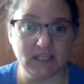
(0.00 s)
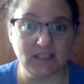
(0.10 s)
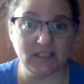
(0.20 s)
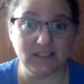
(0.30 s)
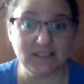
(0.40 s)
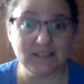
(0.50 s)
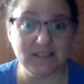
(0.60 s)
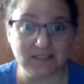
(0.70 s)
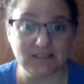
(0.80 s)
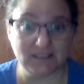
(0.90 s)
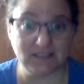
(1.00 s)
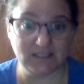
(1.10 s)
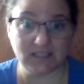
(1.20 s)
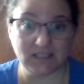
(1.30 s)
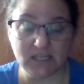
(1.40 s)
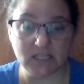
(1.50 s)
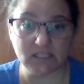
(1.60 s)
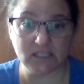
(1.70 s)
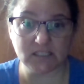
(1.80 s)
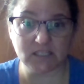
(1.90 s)
It is the
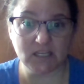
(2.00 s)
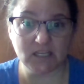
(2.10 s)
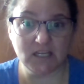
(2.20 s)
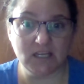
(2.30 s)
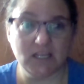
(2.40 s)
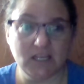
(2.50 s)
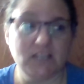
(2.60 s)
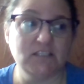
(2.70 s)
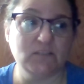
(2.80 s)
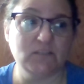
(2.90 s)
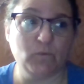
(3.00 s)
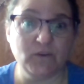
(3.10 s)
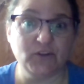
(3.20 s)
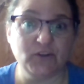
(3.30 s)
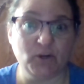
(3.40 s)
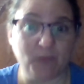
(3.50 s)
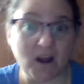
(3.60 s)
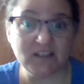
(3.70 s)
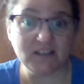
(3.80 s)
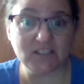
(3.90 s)
disease. It's what their
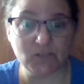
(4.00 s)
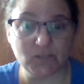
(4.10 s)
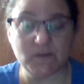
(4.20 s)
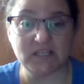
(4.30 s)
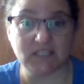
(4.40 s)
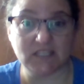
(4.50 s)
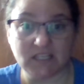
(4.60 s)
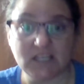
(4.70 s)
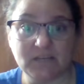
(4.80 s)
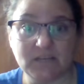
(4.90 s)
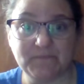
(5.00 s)
body's doing to them.